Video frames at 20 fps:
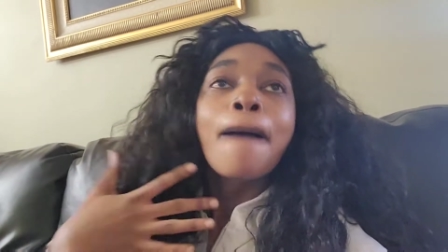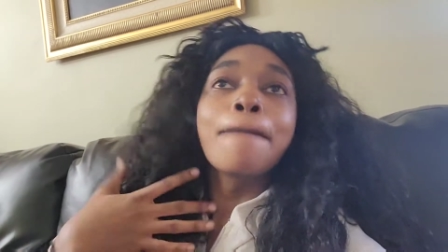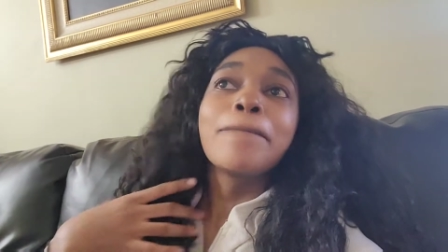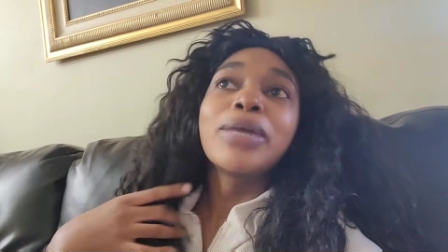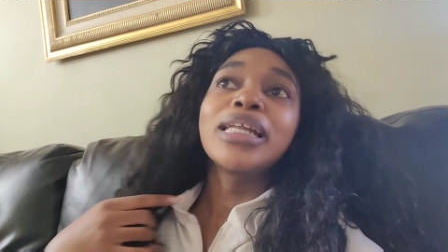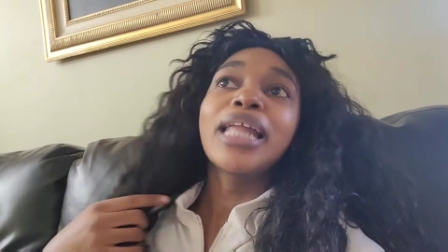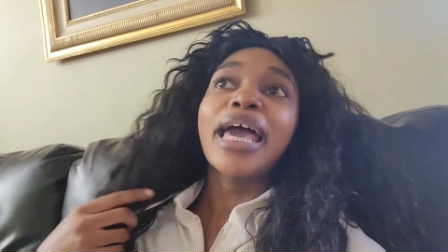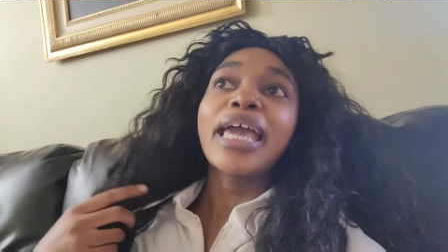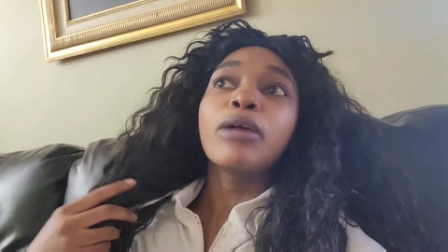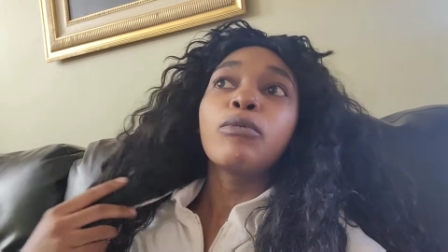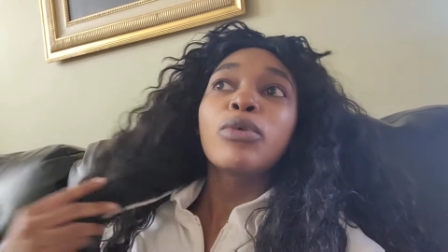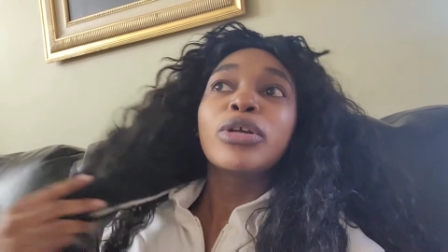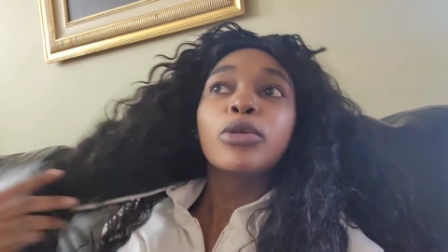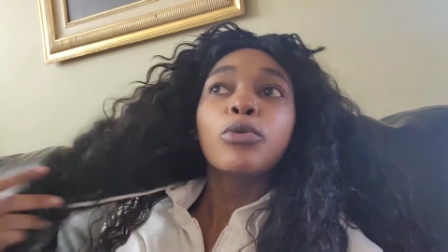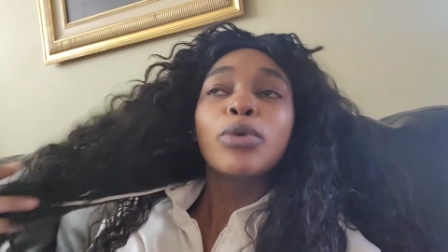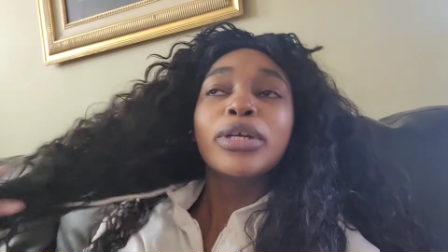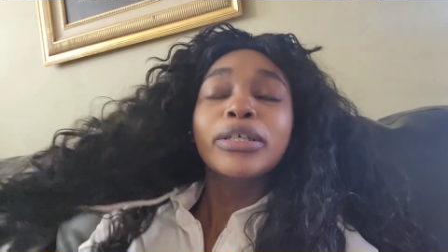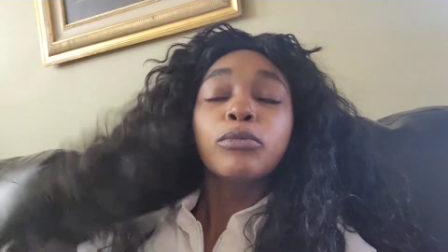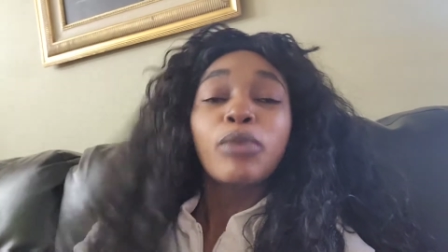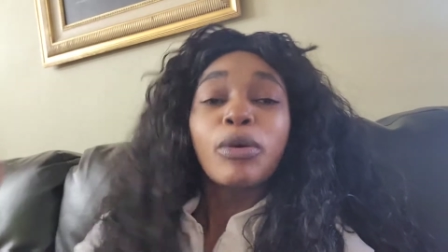But like
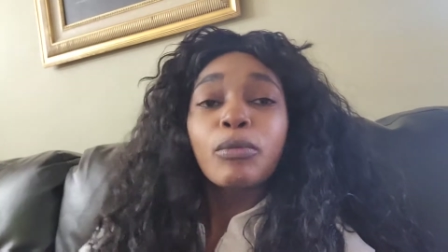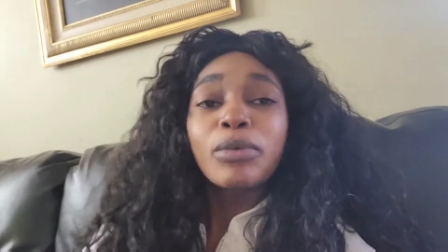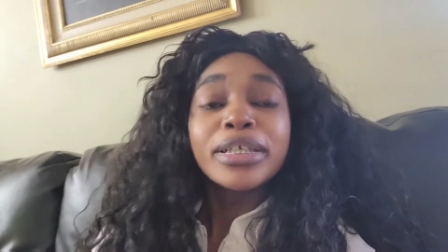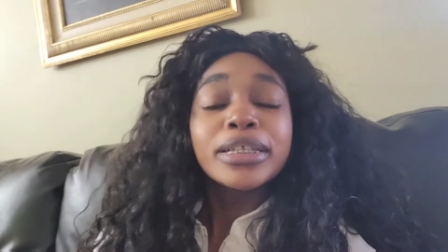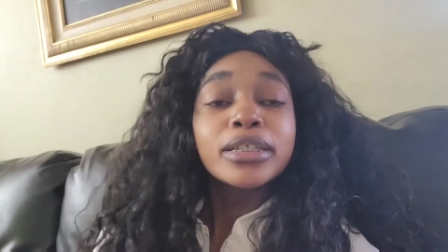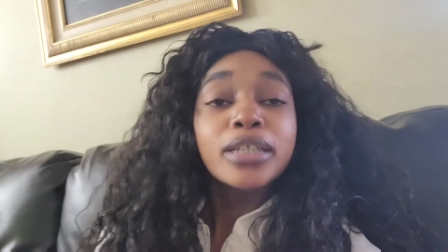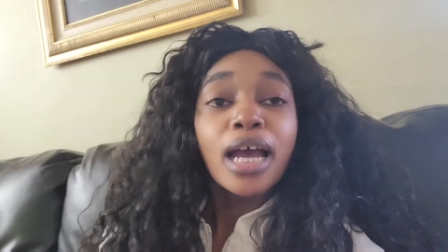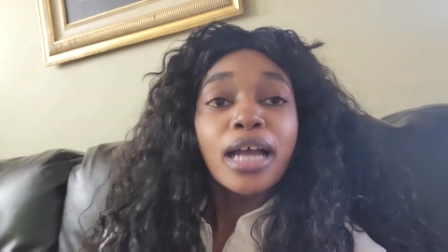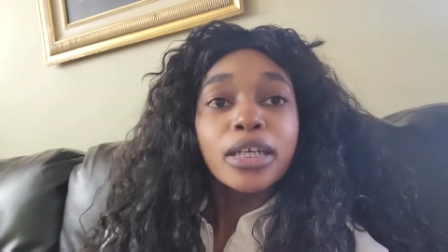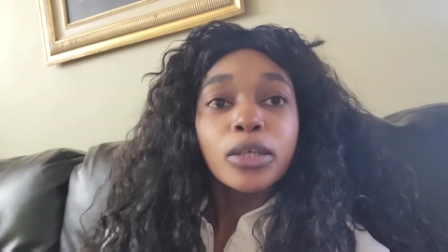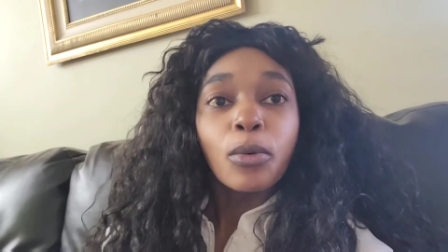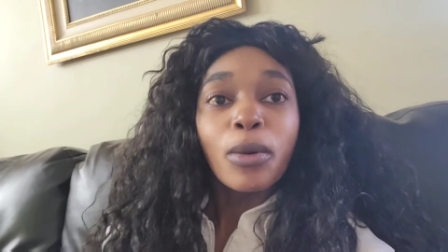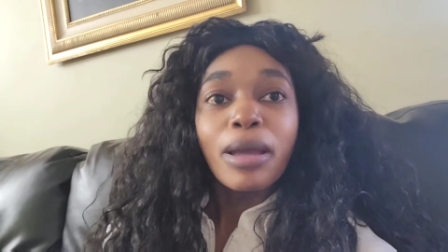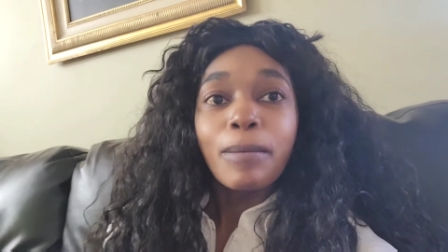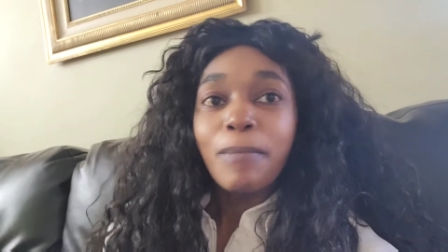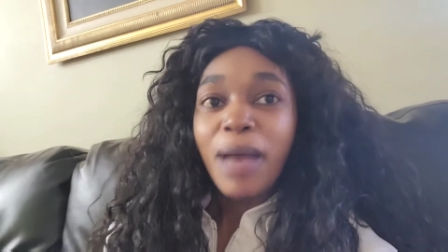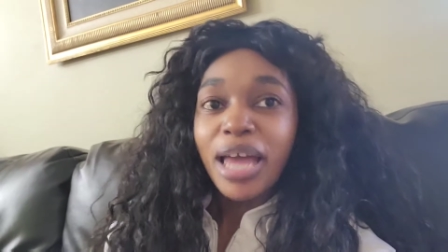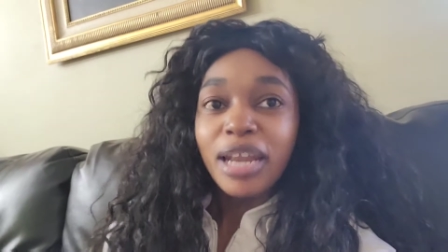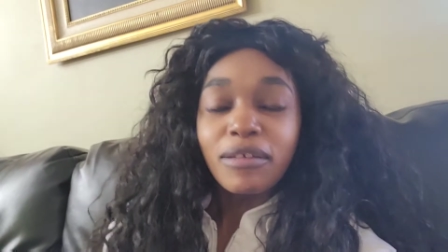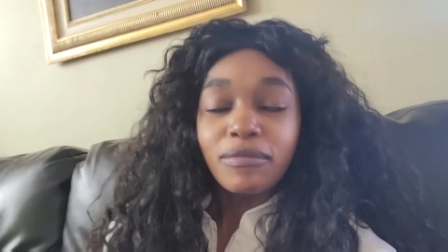when we, when we start
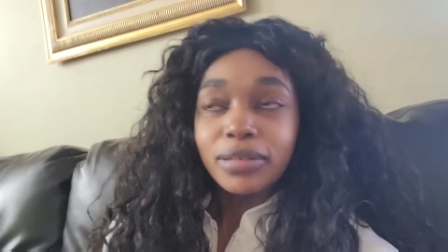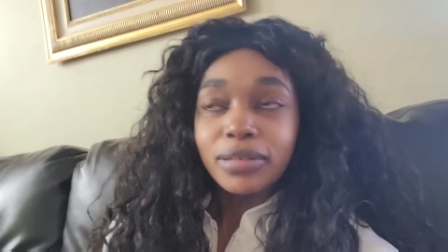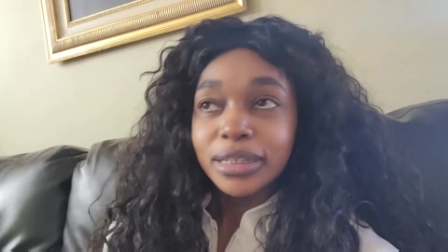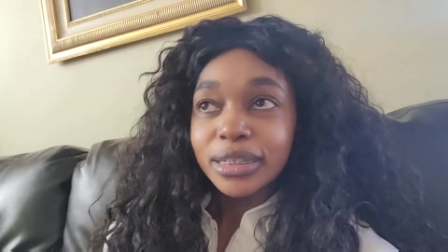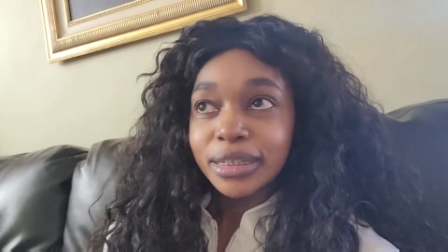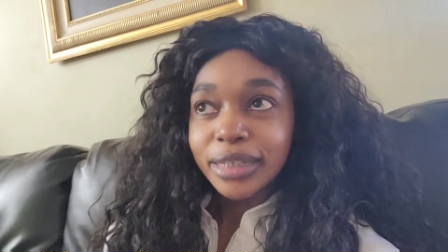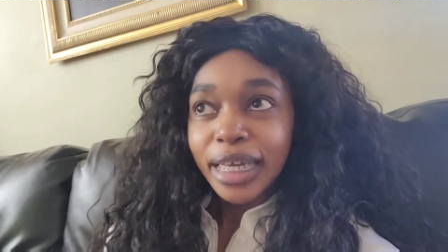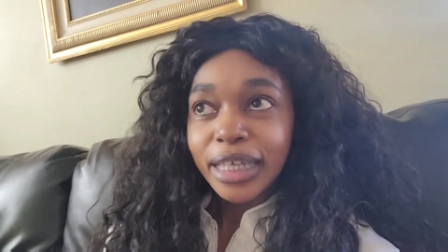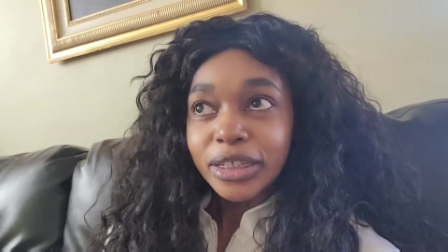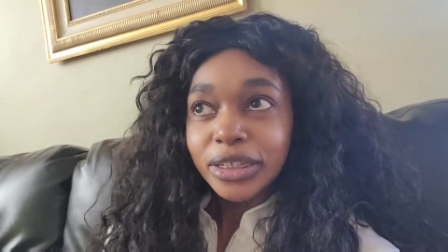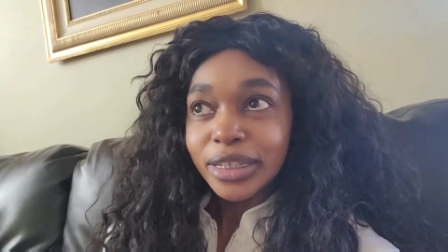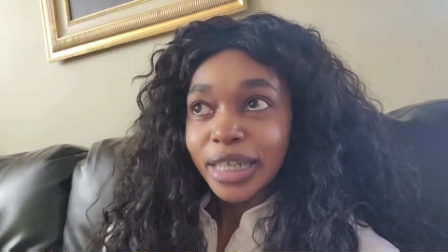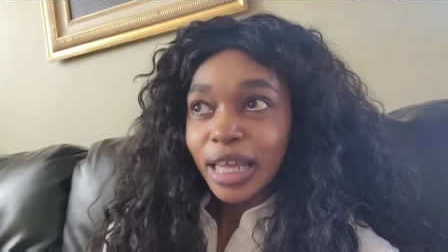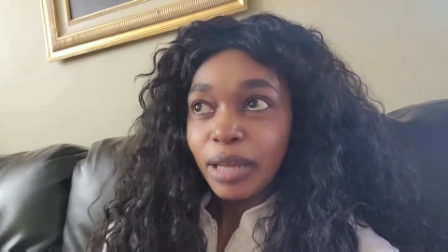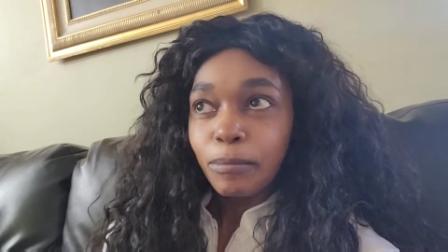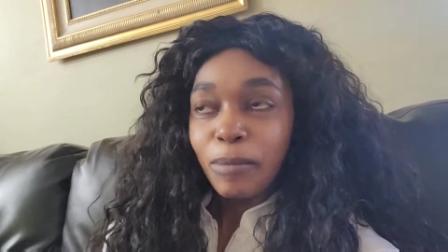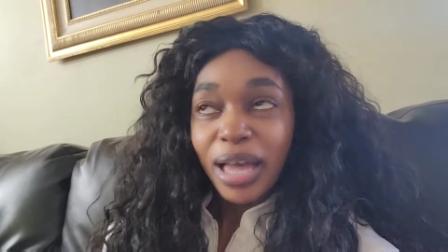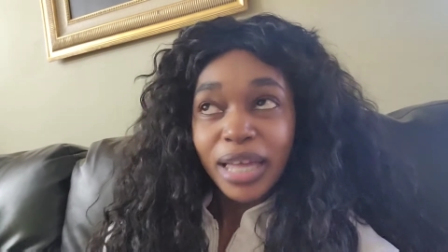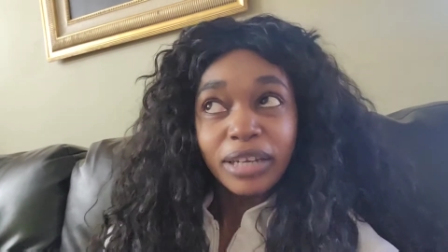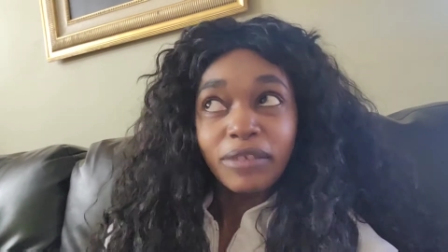doing manifestation,
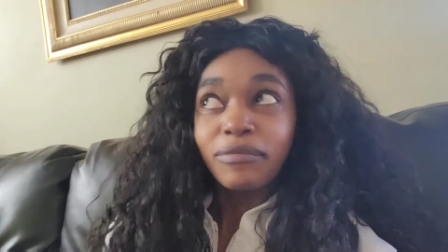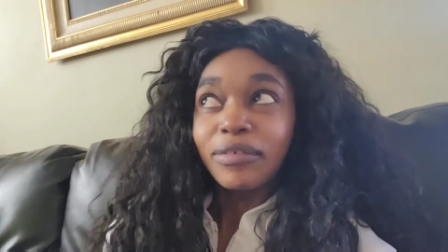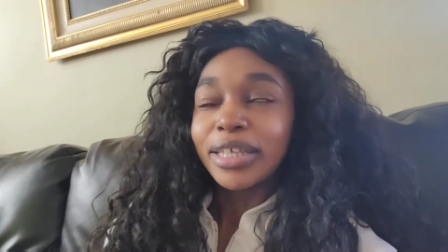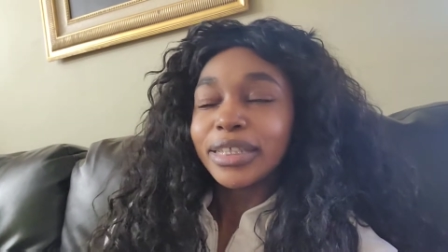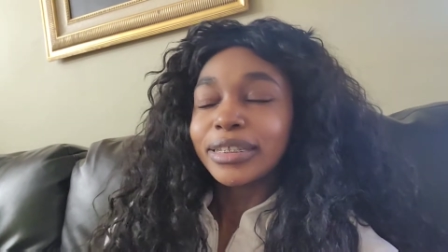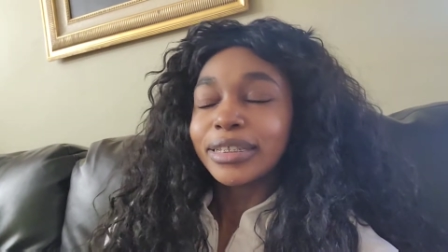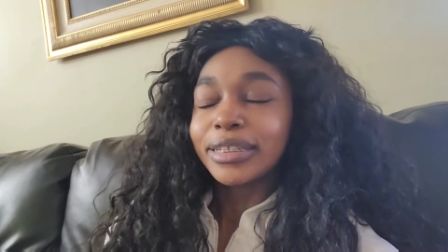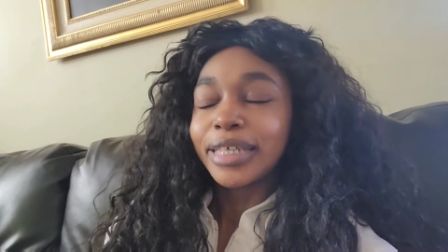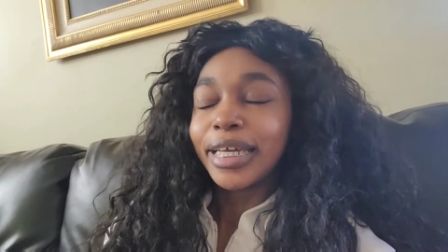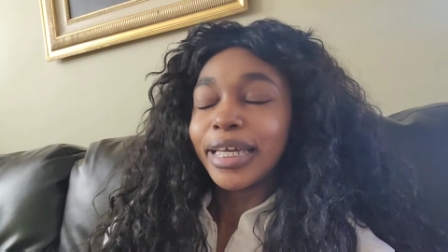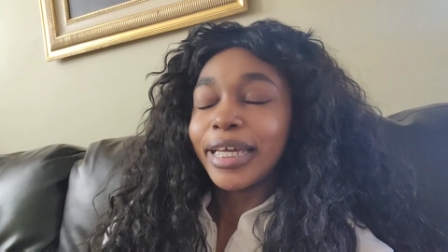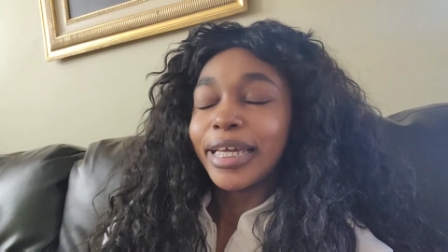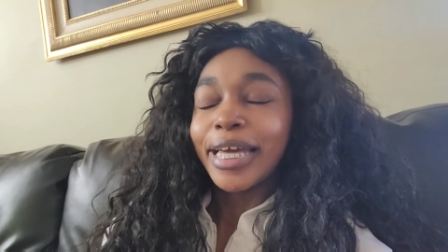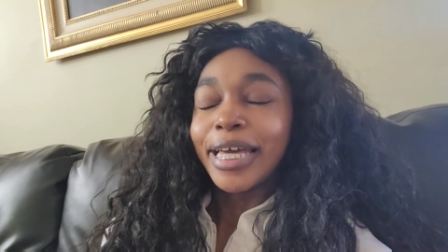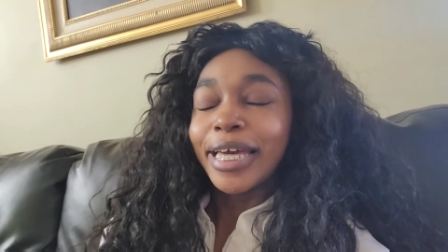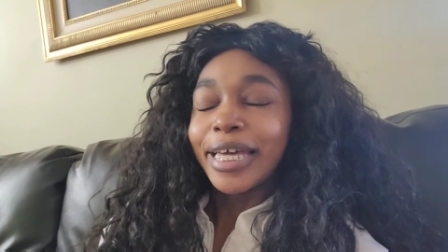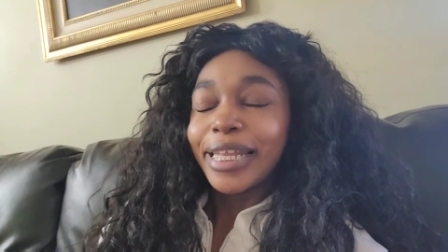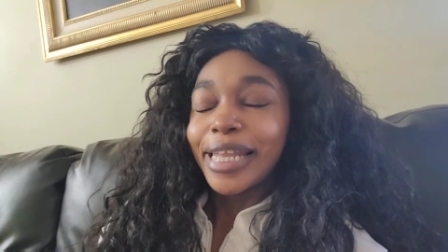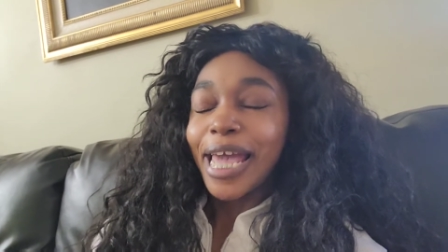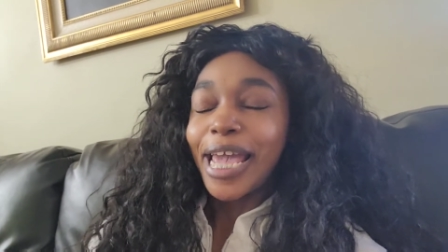like manifesting,
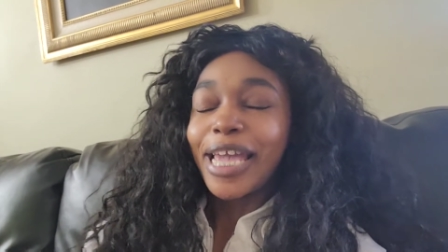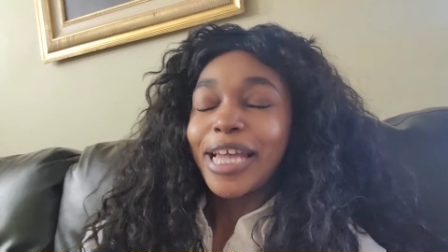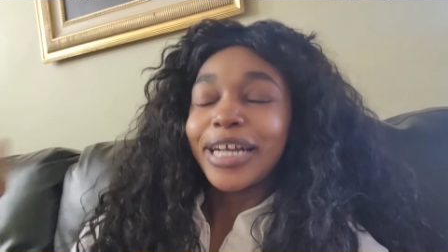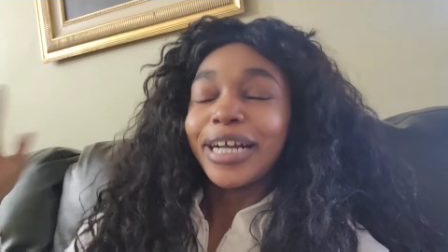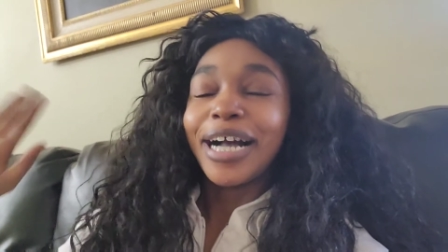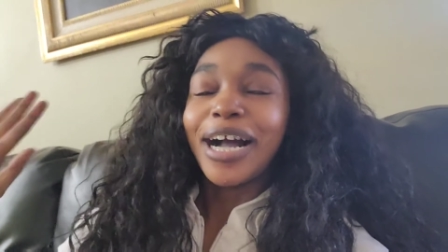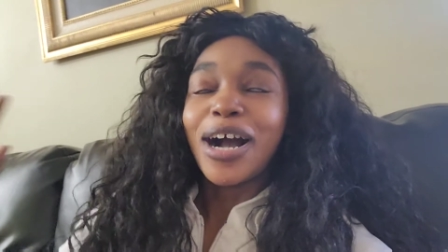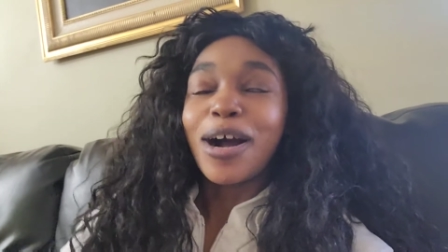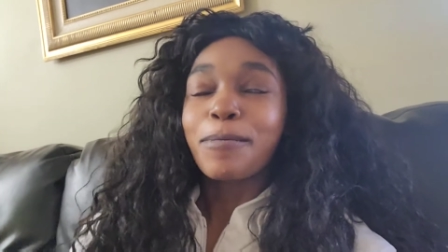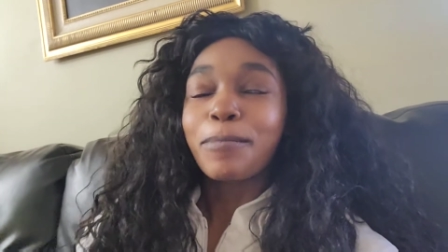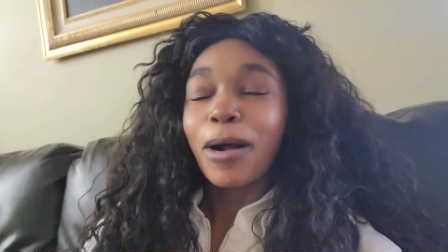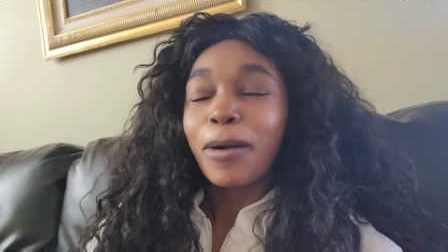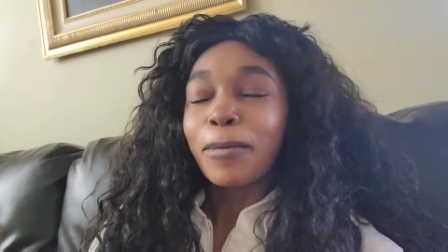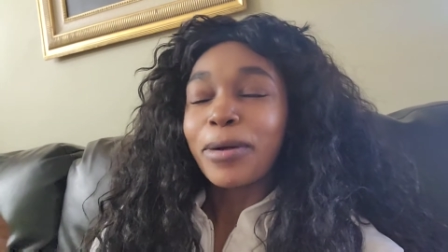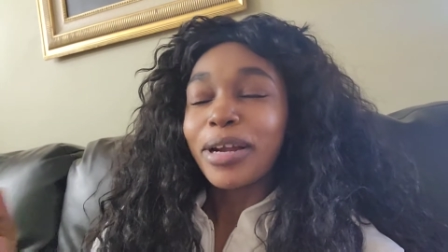like, um, I